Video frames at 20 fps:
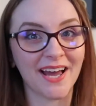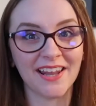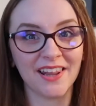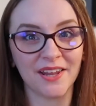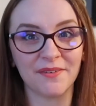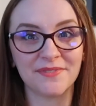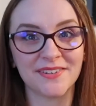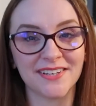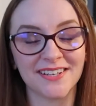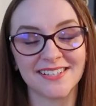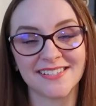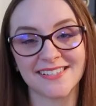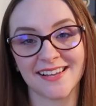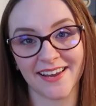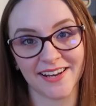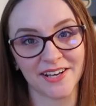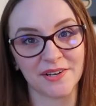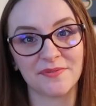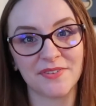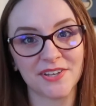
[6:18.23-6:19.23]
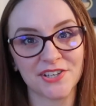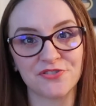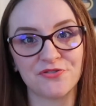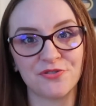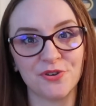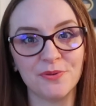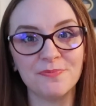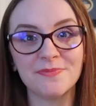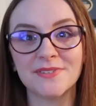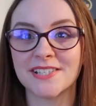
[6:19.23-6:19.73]
i love the design of this
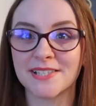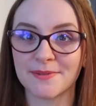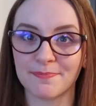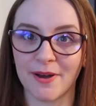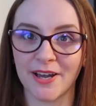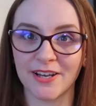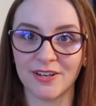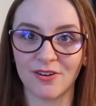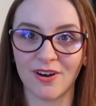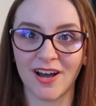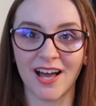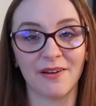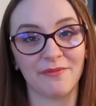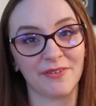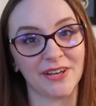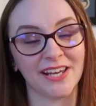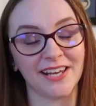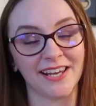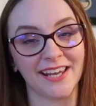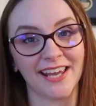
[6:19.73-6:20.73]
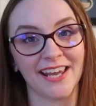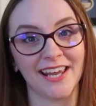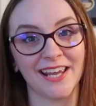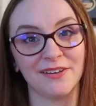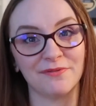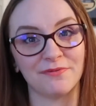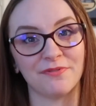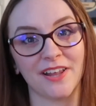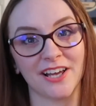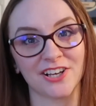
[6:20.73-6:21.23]
room despite not having
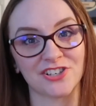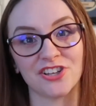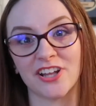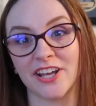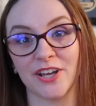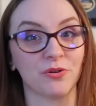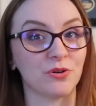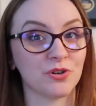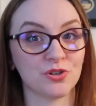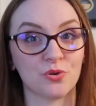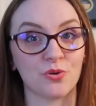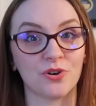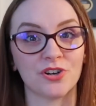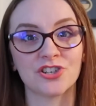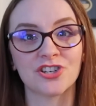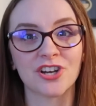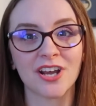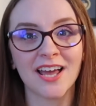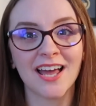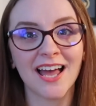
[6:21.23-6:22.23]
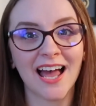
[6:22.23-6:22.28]
a flashlight or torch